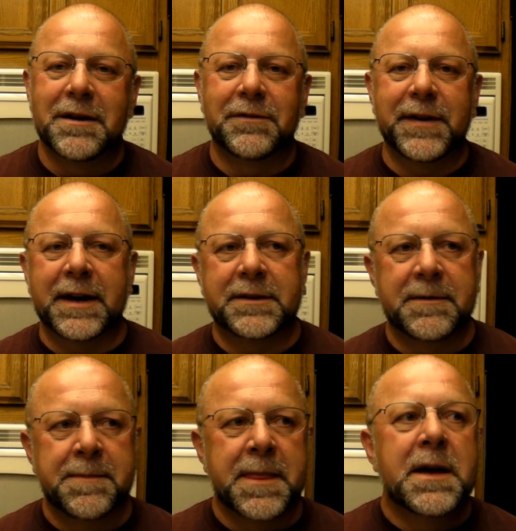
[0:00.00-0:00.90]
event,
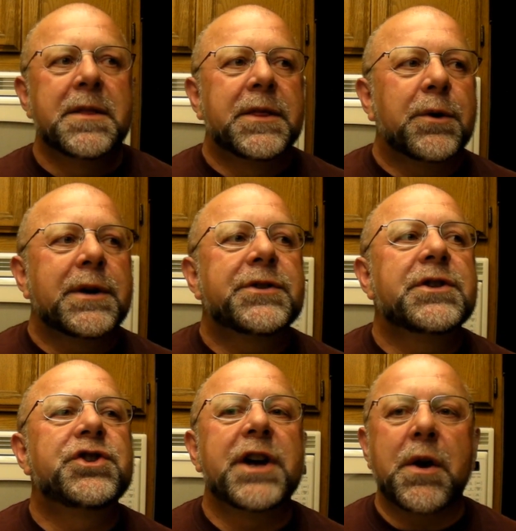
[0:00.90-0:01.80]
there is
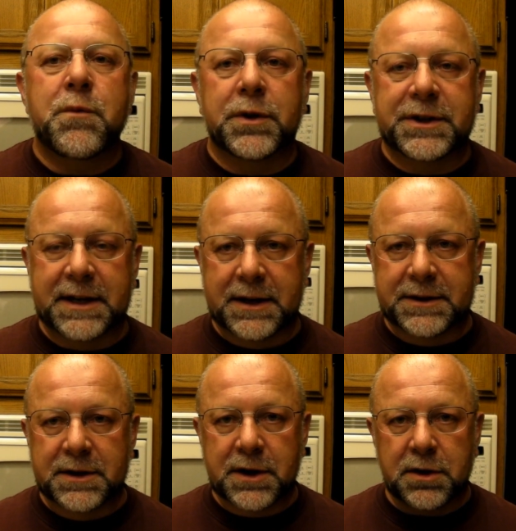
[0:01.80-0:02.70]
a general
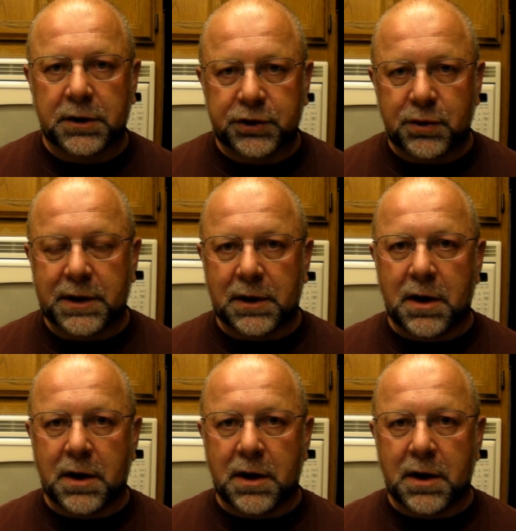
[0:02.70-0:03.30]
sense in the culture at